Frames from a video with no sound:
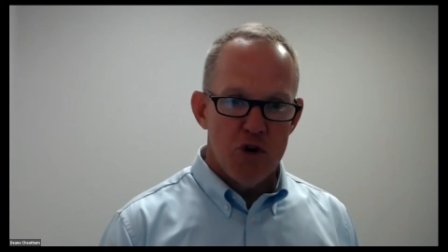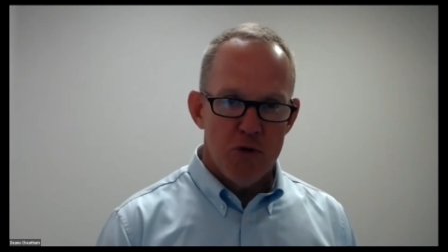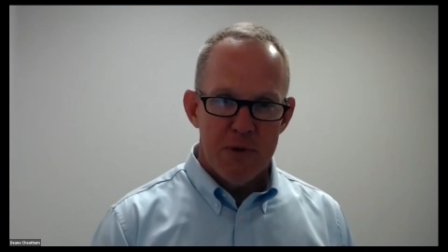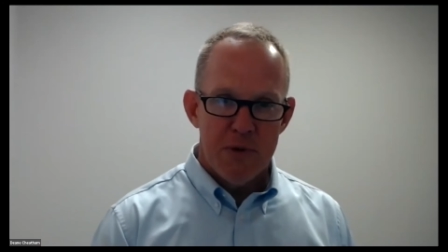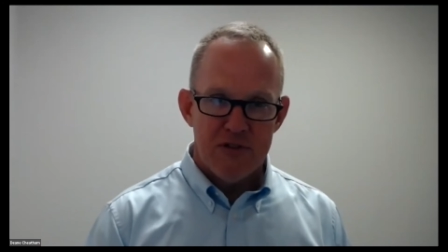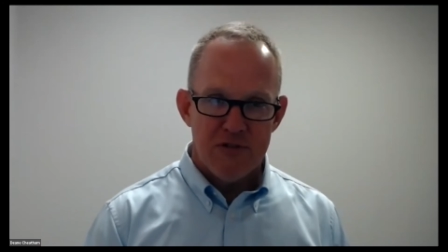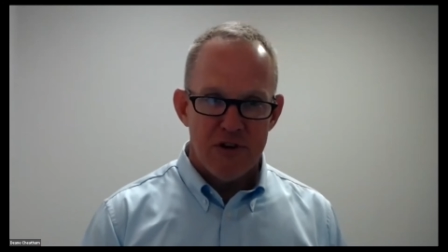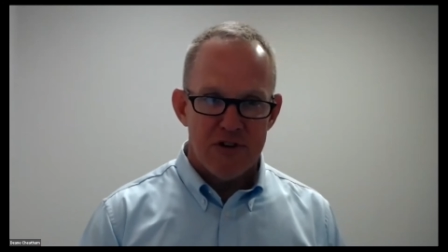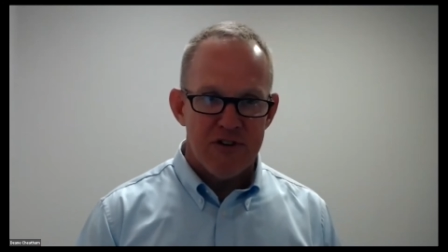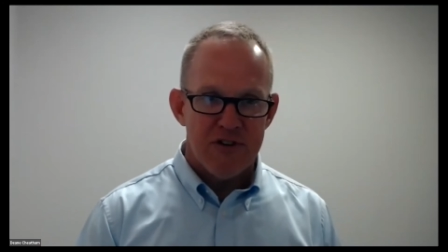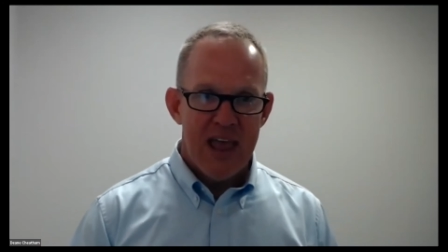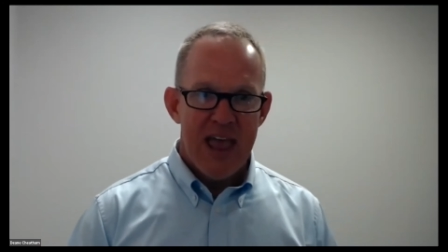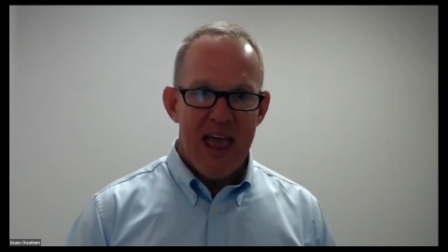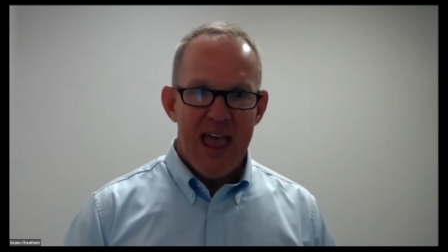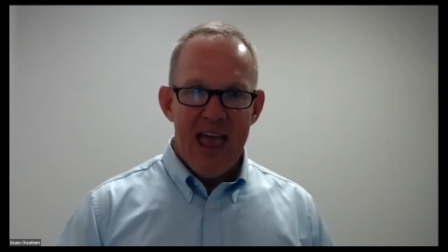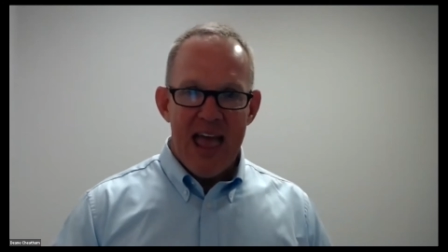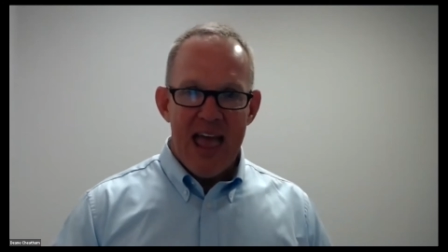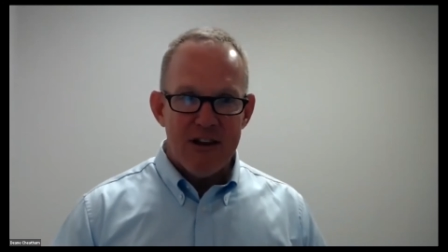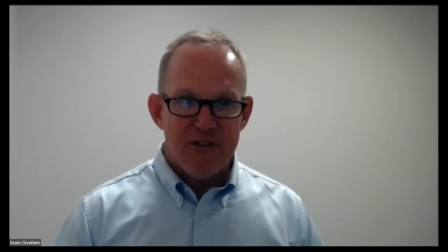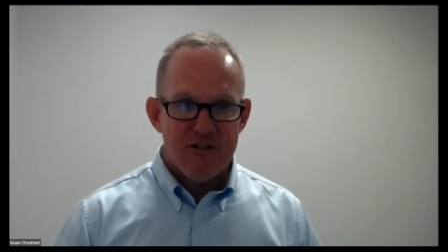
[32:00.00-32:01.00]
business.
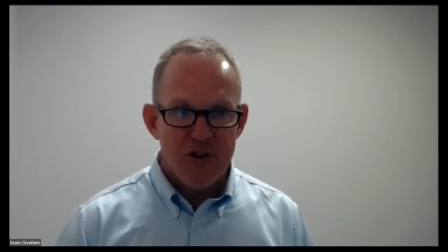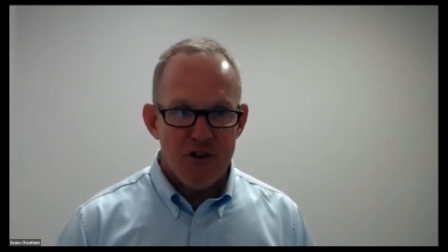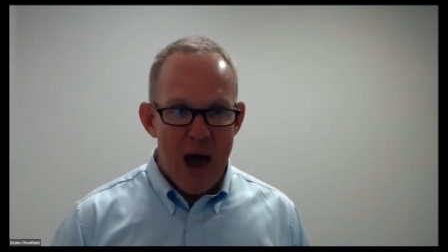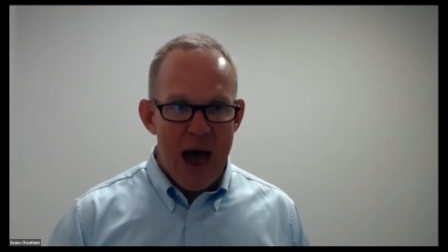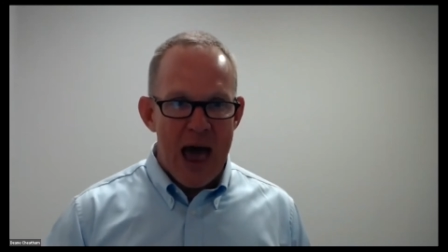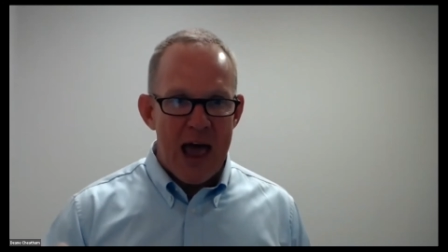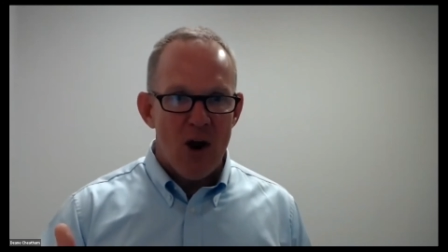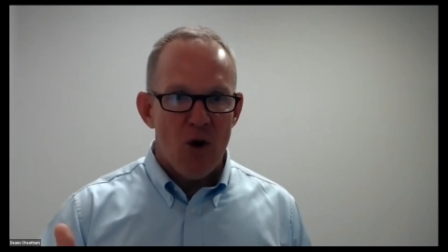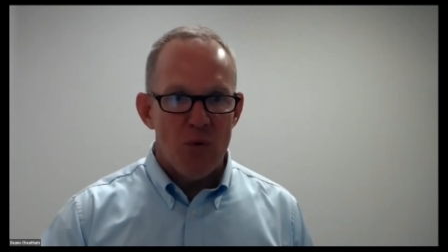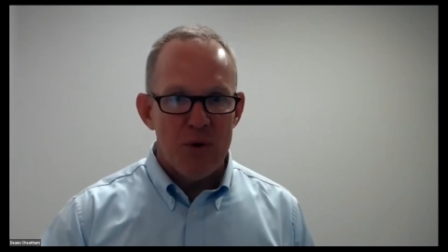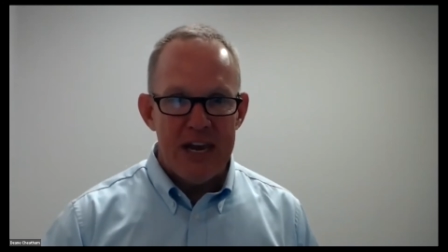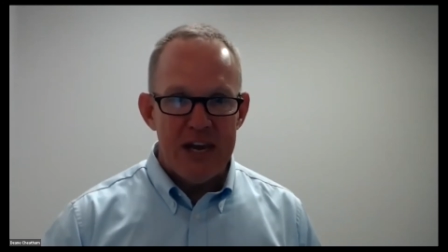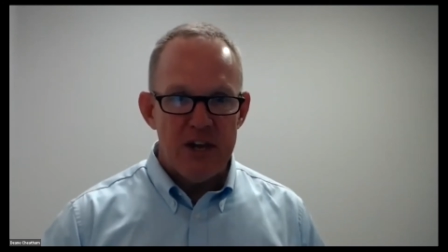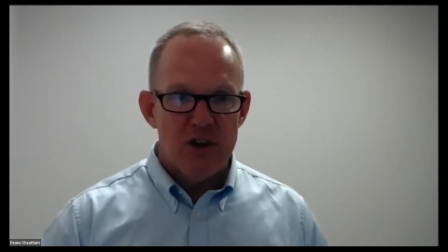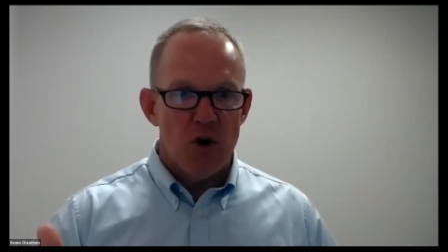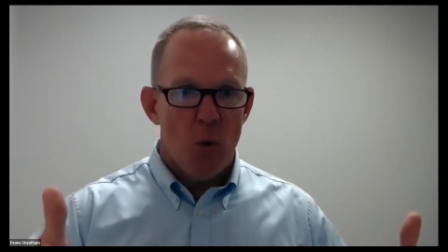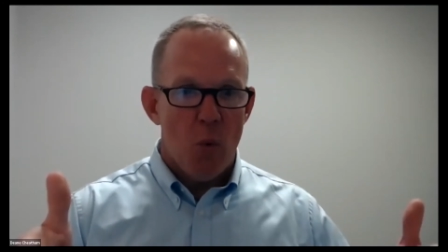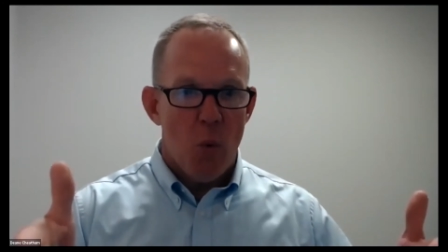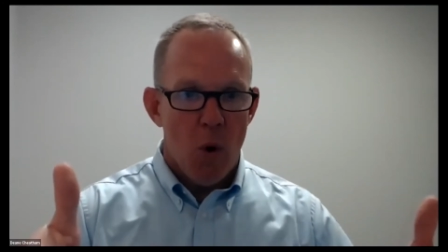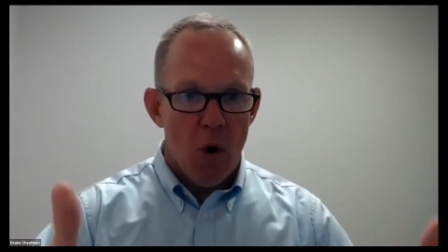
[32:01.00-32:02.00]
And so I don't need to
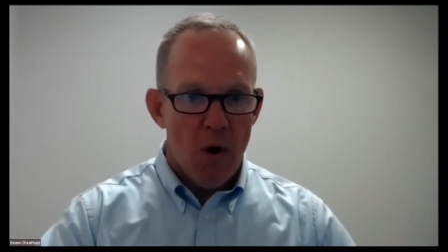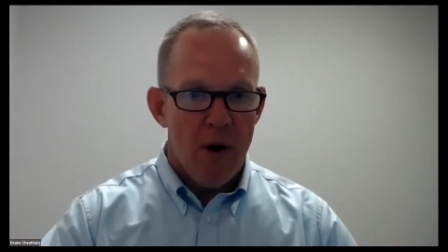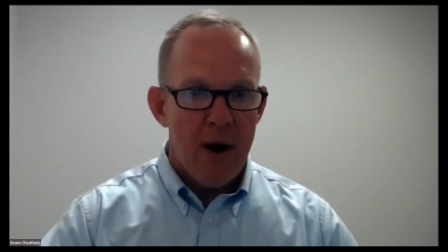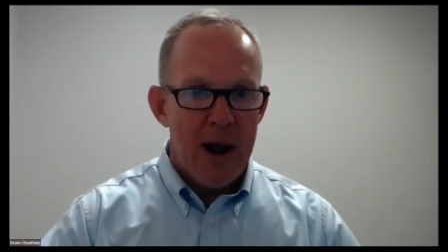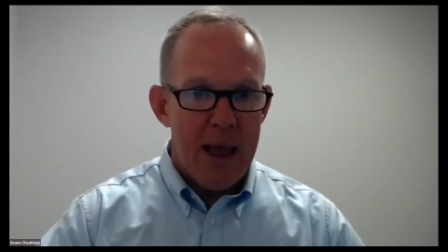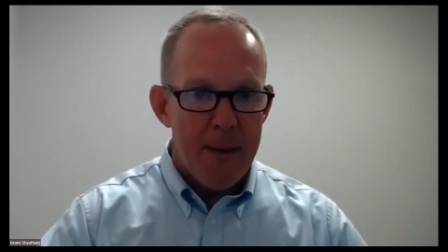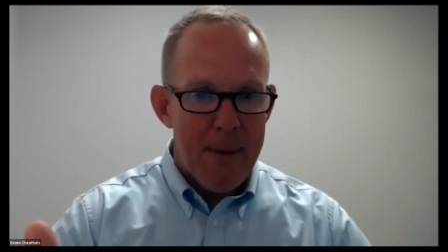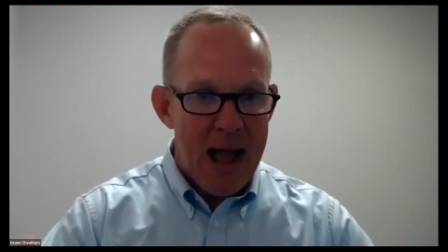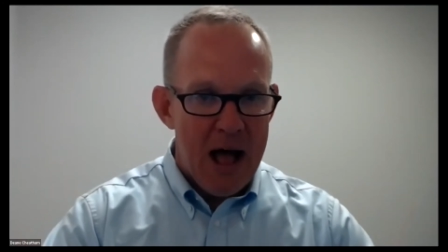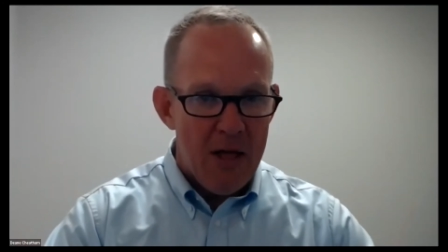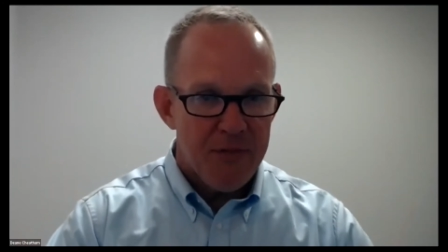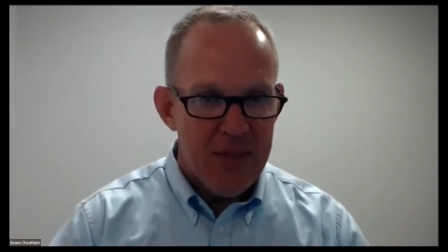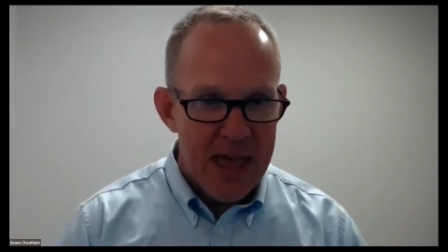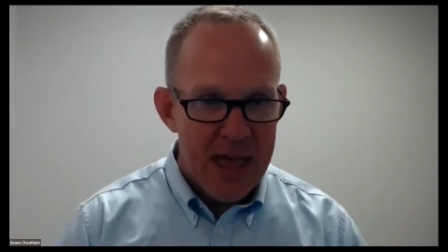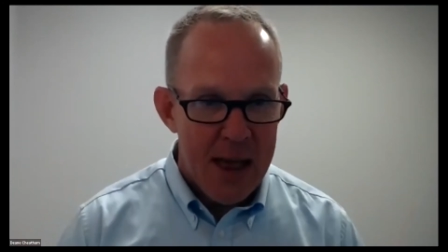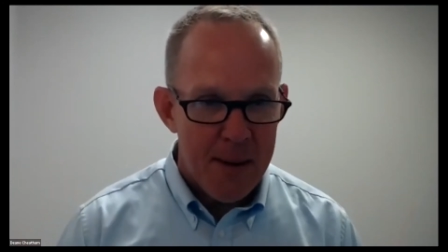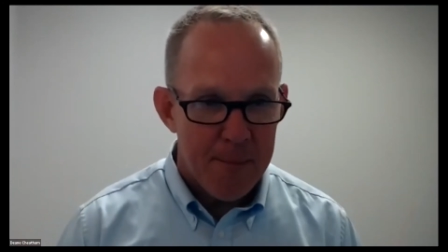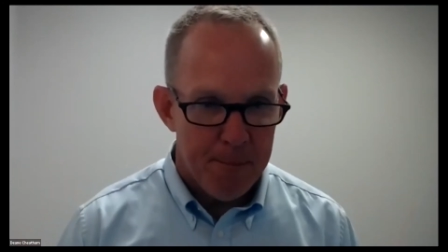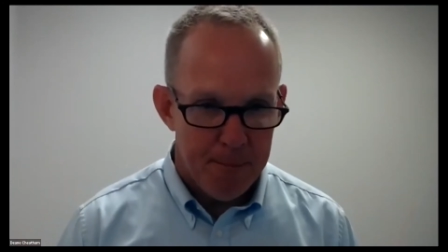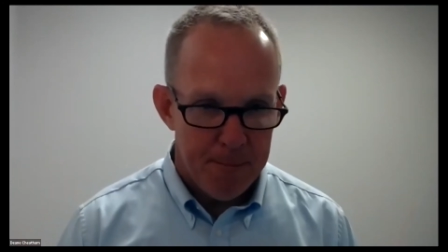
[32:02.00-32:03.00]
worry about
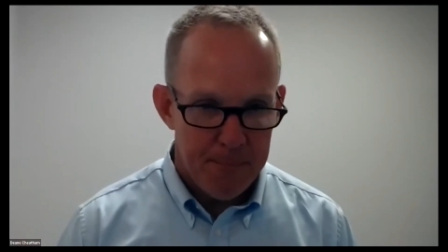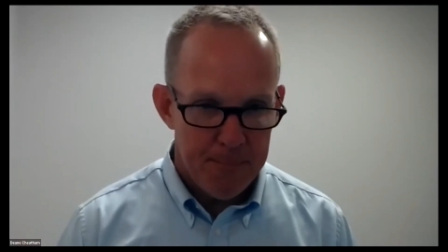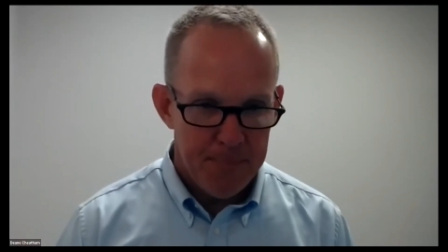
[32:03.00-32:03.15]
them.